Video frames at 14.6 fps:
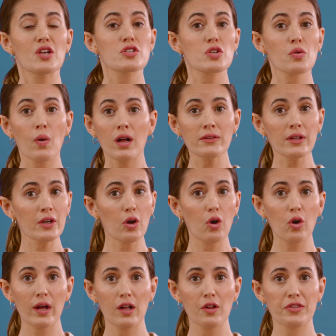So while not
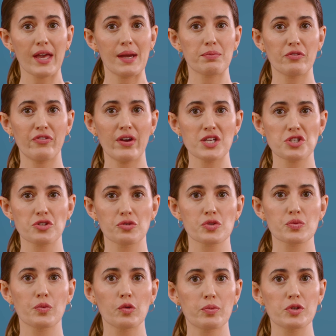all healthcare
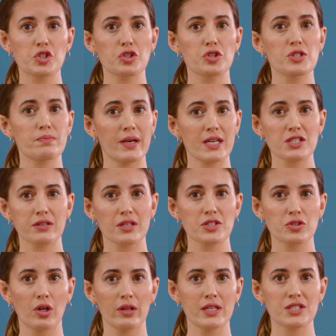professionals will pursue
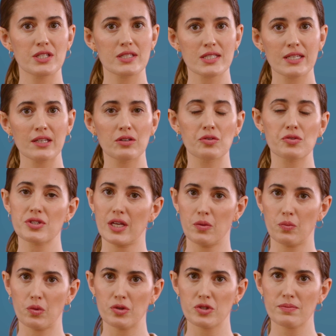specialist knowledge and skills
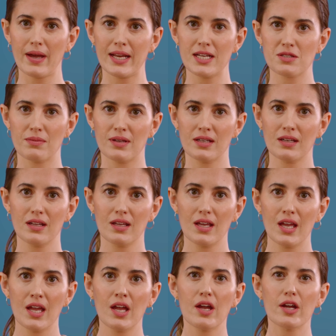in wound management,
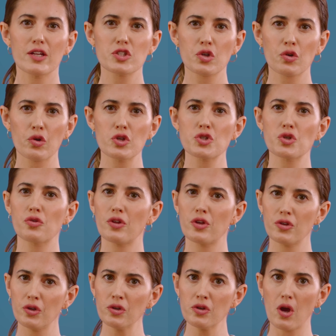it's crucial
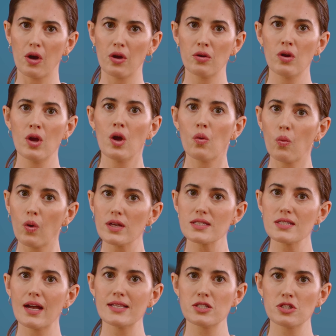that you know what
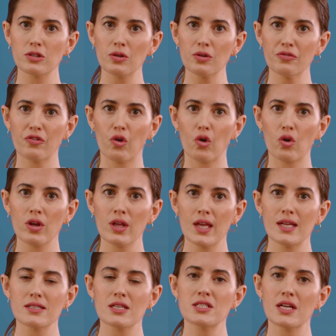signs to look for
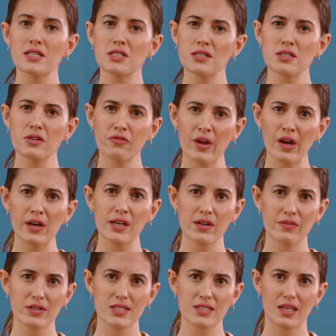to judge the severity
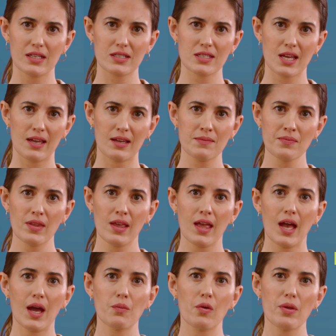of a skin tear
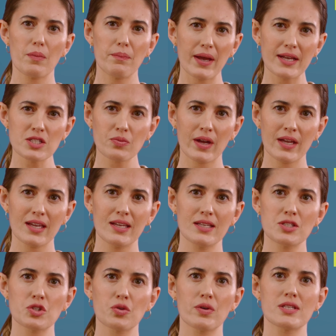and what the best way
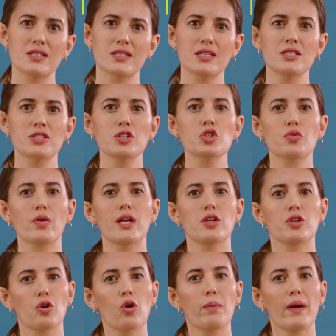is to assist and treat
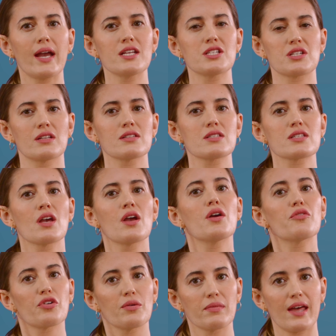your patients
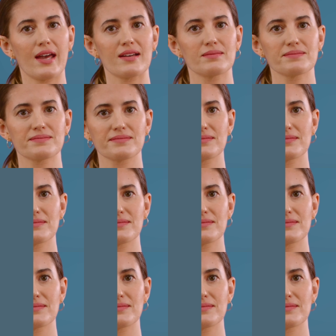from there.